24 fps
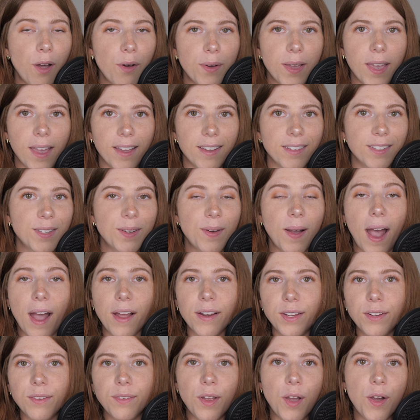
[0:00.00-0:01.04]
Okay, so how
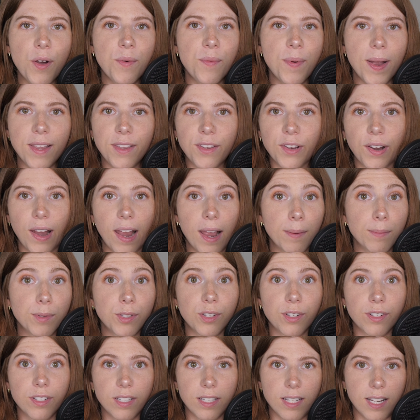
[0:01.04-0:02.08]
do you know when your
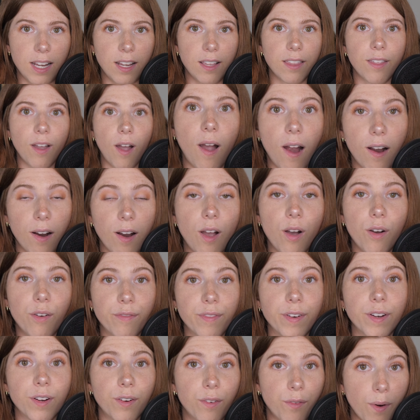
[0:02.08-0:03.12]
hamster's teeth are
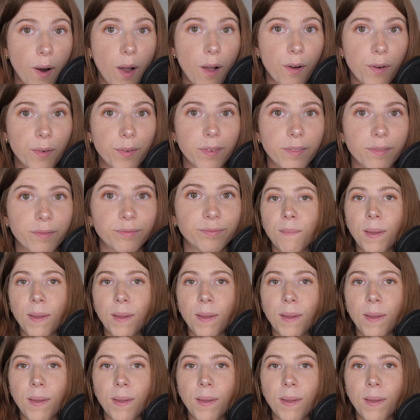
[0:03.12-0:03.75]
overgrown?